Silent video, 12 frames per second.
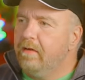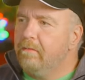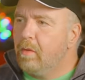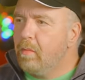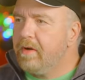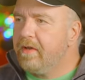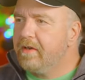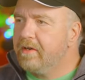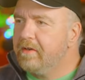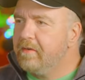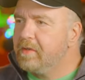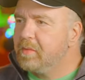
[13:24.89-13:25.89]
What we're going to
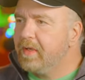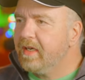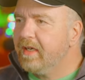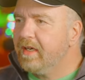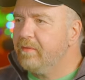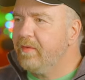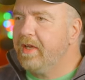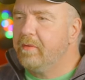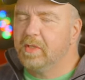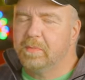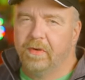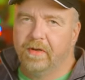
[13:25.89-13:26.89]
do is we're going to get a fake
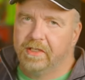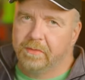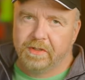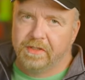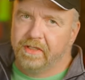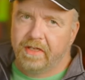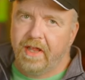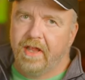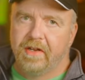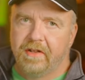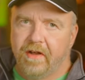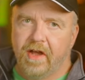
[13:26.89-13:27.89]
response, which is a
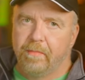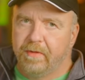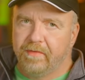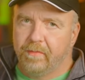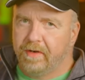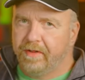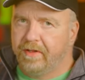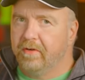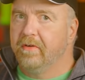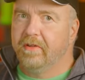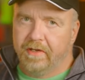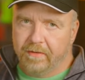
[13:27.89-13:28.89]
canned copy of one of the
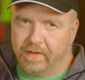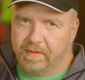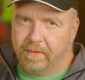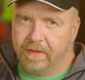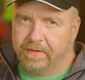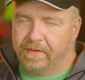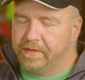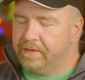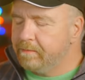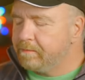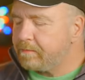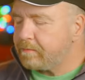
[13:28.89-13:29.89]
earlier responses
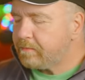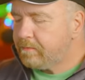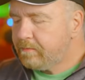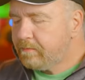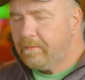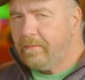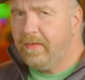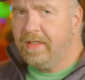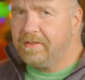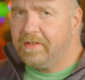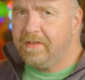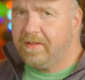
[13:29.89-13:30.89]

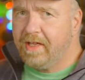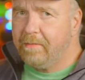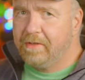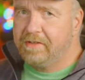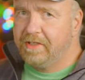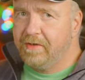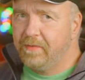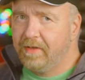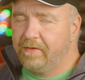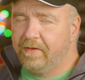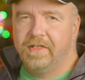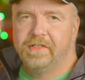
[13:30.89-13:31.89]
it's not that much different
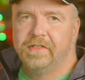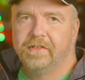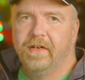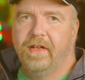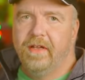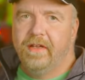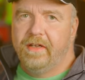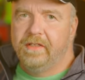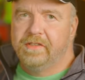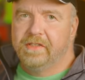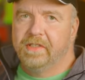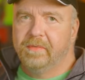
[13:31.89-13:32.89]
or easier.
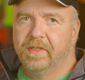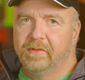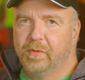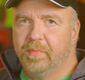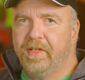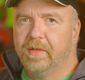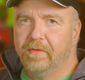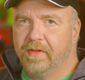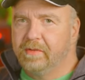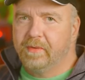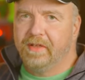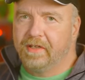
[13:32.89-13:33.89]
It's just something that's repeatable.
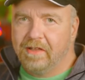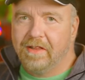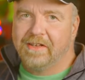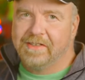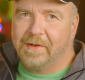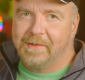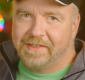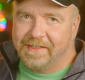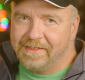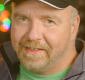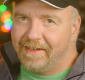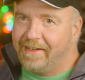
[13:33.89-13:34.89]
That's why the clock's always going
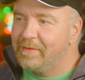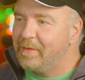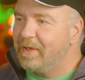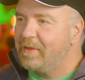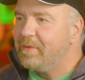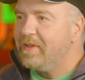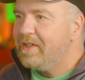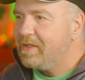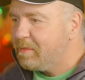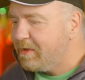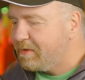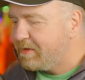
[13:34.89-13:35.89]
to say 923
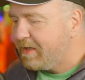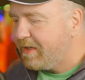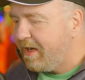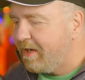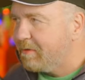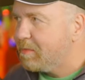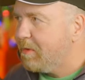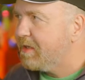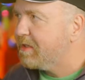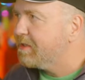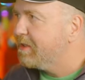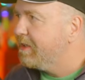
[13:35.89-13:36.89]
because we're using a canned
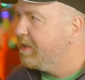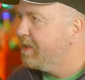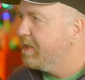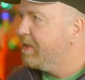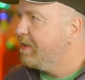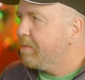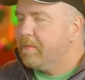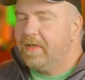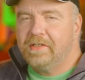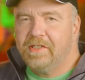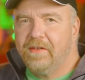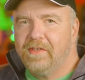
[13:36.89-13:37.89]
response. But
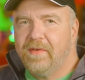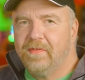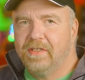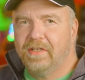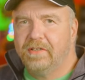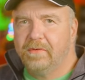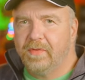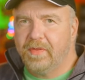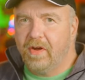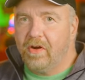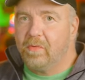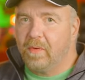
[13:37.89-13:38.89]
it saves having to deal with the
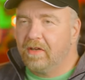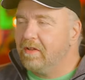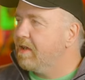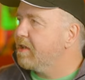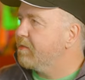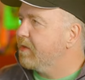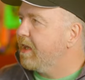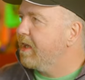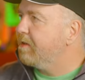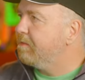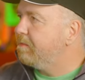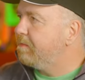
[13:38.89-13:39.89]
hardware clock for
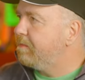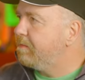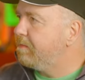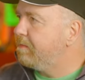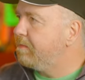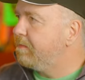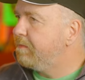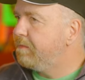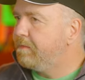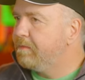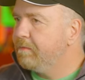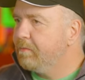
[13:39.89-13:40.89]
now.
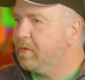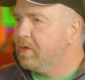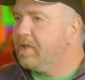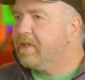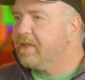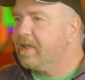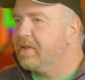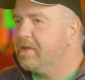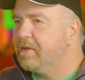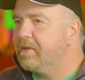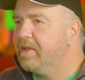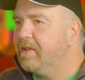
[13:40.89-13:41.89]
We'll look at that
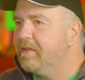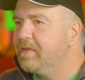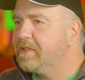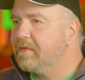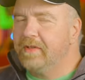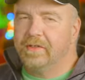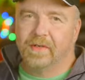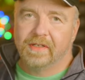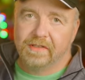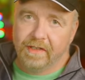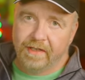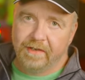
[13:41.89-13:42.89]
code if it's of
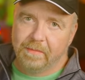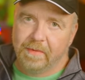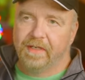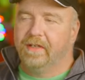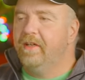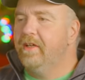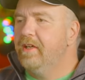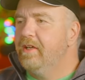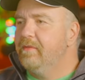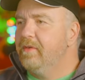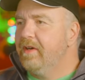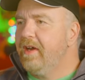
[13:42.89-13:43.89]
interest later, but
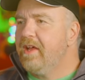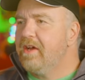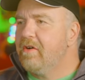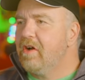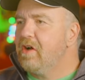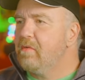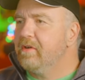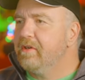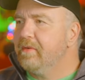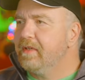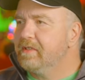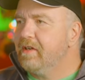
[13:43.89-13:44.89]
for now, all we're
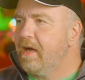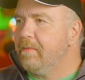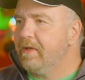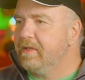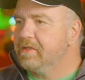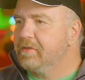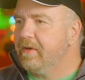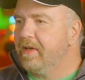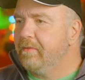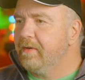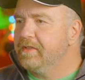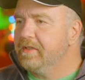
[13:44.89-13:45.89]
doing is copying a
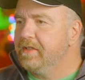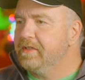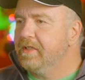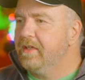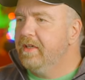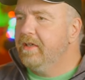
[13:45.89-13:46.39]
string, which is